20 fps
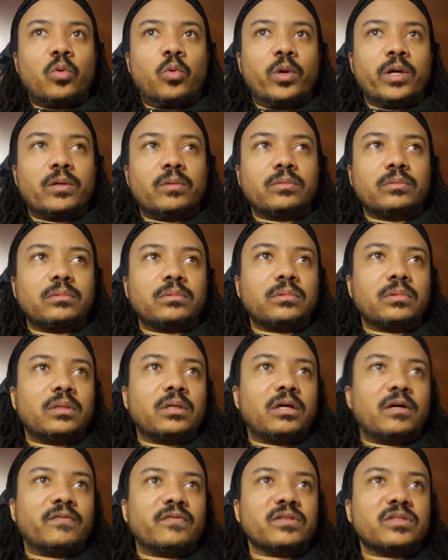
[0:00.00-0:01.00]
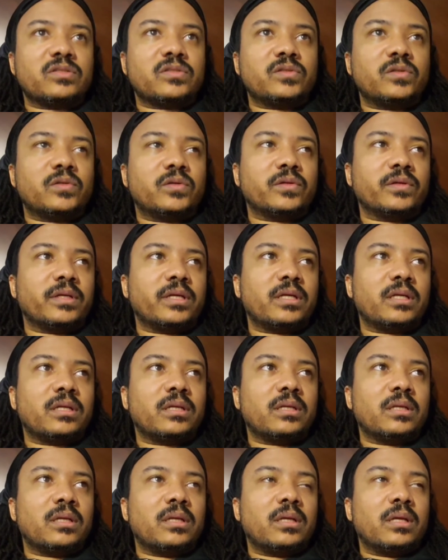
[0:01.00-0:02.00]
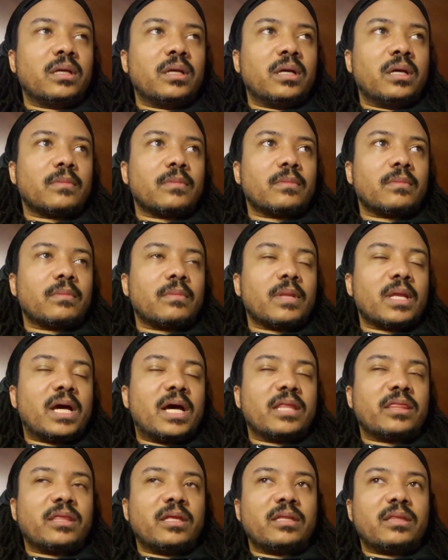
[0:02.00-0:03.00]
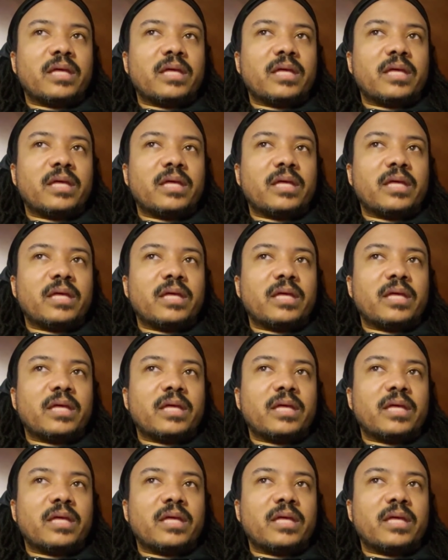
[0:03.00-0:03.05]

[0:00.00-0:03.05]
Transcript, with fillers: quilt of a story. I